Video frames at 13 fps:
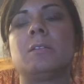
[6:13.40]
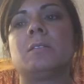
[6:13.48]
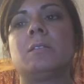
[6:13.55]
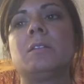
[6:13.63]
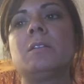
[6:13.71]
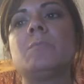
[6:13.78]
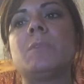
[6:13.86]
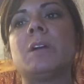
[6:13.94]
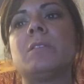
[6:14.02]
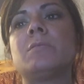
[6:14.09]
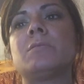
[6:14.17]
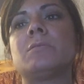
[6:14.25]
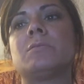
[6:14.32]
Think
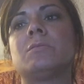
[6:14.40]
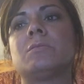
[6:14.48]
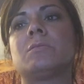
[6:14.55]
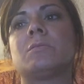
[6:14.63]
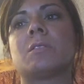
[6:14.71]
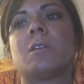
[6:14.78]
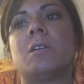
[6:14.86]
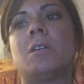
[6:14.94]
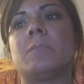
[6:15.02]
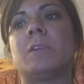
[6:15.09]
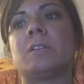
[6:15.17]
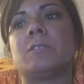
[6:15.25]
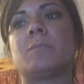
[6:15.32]
about the
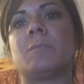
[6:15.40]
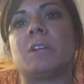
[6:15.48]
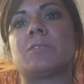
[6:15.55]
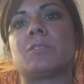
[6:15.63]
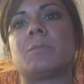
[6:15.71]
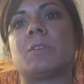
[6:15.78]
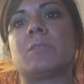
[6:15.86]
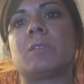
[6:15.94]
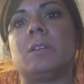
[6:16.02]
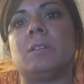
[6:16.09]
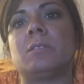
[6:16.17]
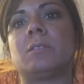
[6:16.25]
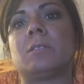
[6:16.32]
comments about
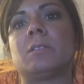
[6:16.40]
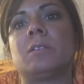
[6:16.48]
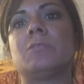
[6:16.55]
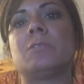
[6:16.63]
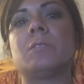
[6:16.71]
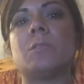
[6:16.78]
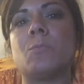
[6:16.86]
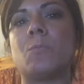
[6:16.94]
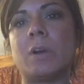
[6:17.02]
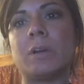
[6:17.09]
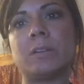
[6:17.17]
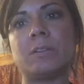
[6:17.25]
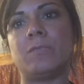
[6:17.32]
smoking as only
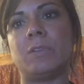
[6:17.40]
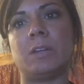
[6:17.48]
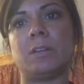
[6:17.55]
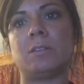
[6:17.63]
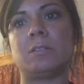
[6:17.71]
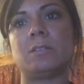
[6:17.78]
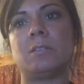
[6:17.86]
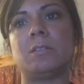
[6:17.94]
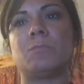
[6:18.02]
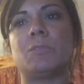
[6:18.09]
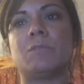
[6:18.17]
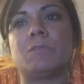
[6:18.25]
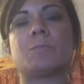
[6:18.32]
one event that
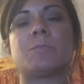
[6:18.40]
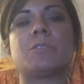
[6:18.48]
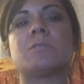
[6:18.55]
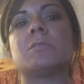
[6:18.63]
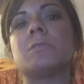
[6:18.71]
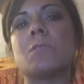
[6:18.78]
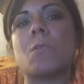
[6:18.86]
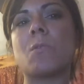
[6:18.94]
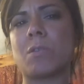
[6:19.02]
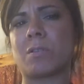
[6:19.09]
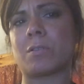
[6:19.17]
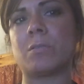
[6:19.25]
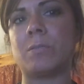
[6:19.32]
moves a person
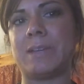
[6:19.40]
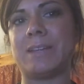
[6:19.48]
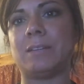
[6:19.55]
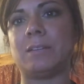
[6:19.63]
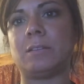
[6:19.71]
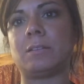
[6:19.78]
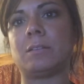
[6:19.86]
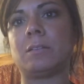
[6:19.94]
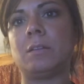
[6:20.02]
toward quitting.